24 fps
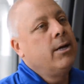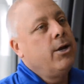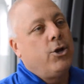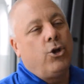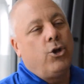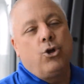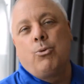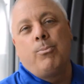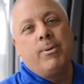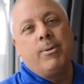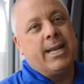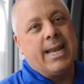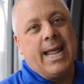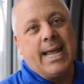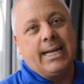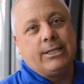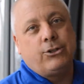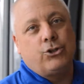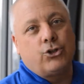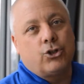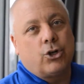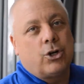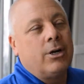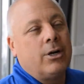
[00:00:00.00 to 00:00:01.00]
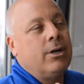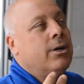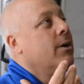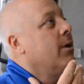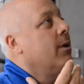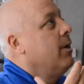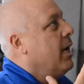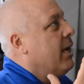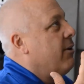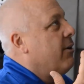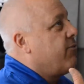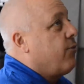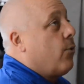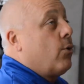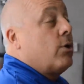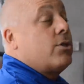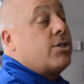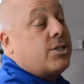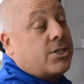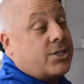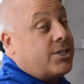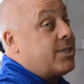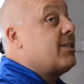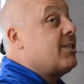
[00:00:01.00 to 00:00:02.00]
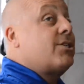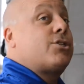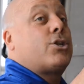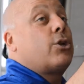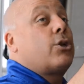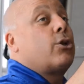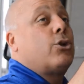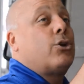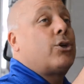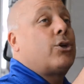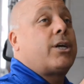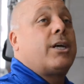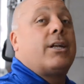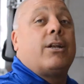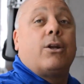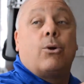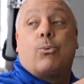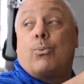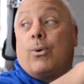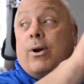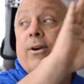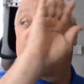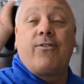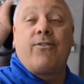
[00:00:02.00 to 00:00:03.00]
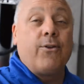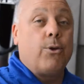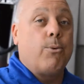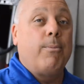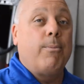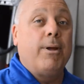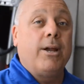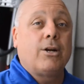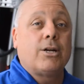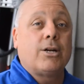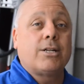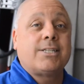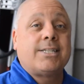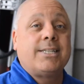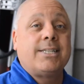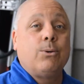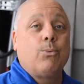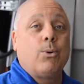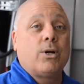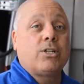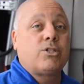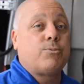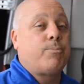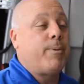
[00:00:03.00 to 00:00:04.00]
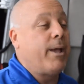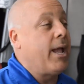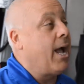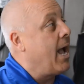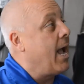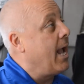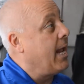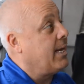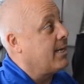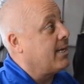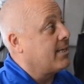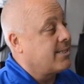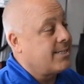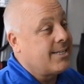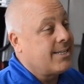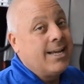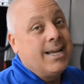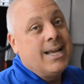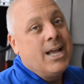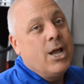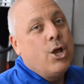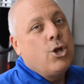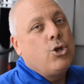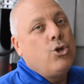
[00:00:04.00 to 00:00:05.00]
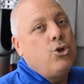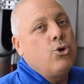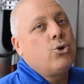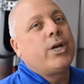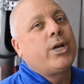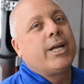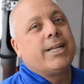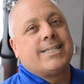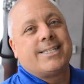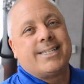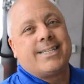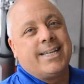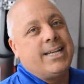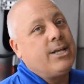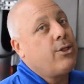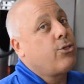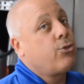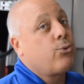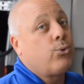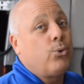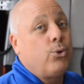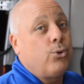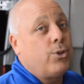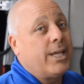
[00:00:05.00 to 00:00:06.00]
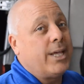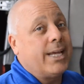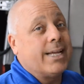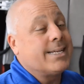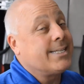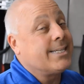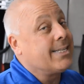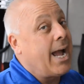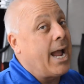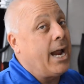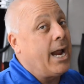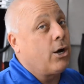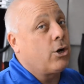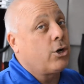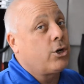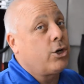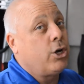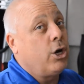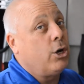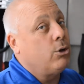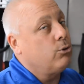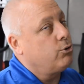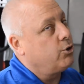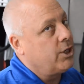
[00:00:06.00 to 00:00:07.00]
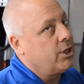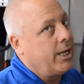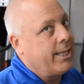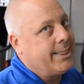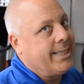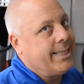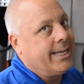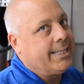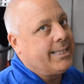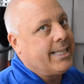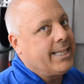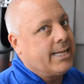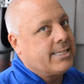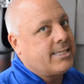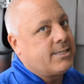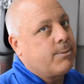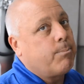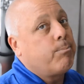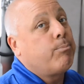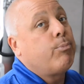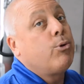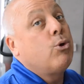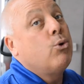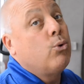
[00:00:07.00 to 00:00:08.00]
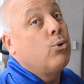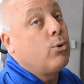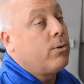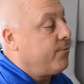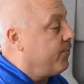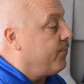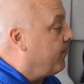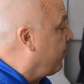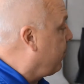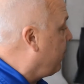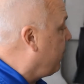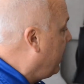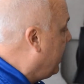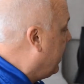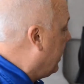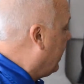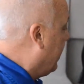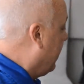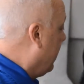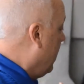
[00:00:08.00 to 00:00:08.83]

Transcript: Human nature. It forces us to look in the rear view mirror to see what's behind us. You can see through the entire coach. I think that's a beautiful thing.